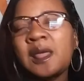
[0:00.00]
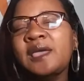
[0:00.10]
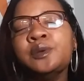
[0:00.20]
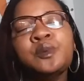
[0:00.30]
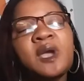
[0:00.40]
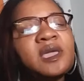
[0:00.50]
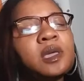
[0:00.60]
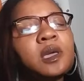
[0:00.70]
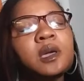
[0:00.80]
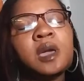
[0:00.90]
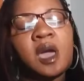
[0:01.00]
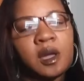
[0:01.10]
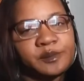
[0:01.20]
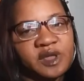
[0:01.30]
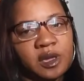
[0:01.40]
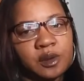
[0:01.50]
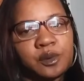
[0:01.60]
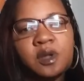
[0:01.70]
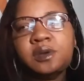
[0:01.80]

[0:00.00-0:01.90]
Like, Ray, calm down.